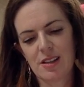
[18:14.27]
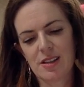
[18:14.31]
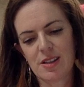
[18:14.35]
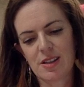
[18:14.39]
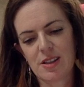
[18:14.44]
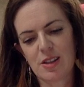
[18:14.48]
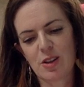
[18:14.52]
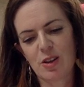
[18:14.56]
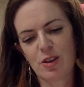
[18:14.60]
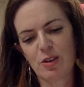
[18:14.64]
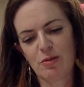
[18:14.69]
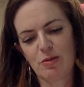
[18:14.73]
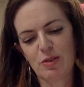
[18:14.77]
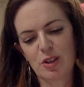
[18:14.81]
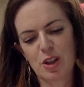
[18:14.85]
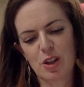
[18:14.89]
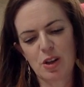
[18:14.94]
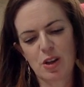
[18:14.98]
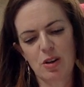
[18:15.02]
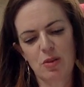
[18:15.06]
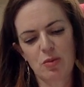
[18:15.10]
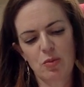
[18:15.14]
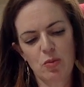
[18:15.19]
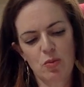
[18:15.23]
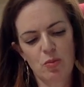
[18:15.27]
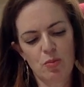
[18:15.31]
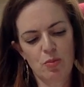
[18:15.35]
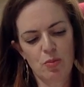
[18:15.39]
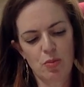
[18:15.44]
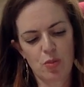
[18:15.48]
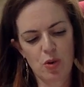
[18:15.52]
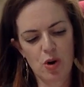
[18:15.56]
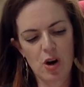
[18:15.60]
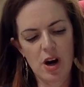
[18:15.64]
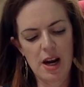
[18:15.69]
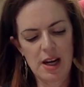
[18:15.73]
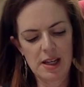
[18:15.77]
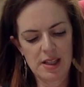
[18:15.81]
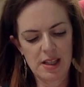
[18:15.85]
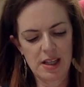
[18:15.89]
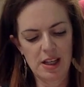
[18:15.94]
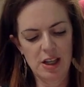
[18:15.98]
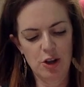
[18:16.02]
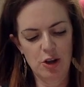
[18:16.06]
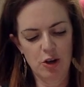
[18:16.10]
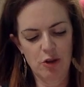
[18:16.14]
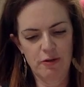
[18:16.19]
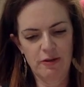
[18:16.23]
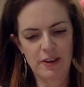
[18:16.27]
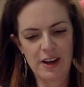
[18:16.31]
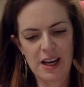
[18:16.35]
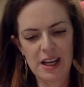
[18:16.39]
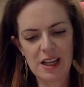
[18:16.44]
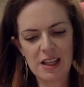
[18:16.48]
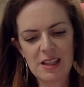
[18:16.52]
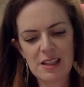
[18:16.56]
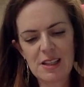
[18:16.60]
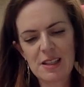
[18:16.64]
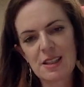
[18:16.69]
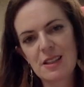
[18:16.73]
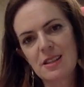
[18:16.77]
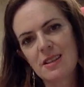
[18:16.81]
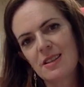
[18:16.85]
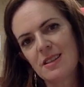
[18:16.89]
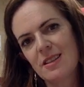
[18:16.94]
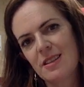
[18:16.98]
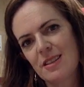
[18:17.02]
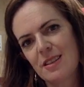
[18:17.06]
it's not, you know, bright in your face,